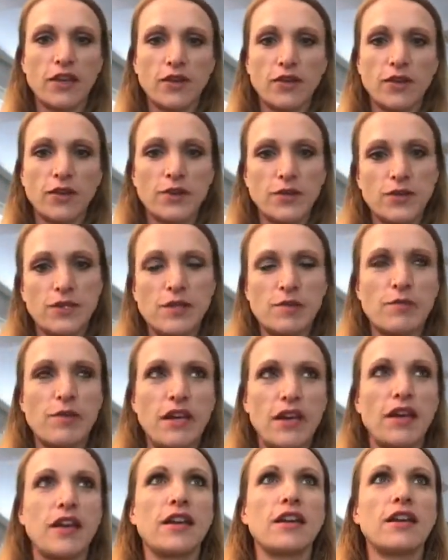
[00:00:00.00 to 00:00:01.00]
used to
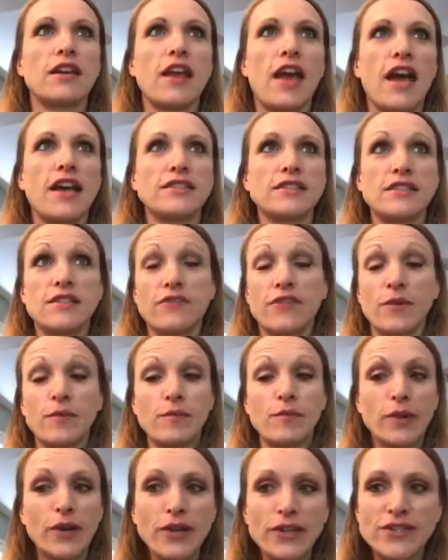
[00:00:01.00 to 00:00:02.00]
be in as a
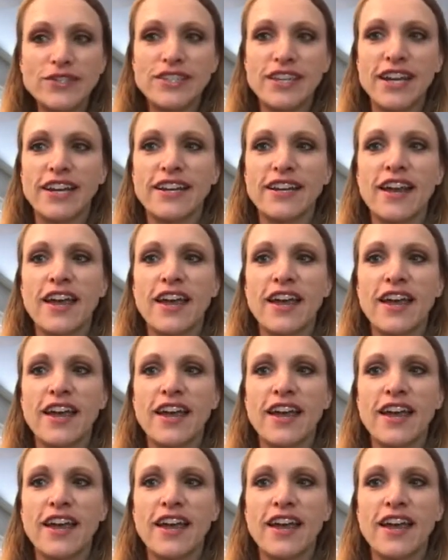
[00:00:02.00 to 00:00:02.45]
different person.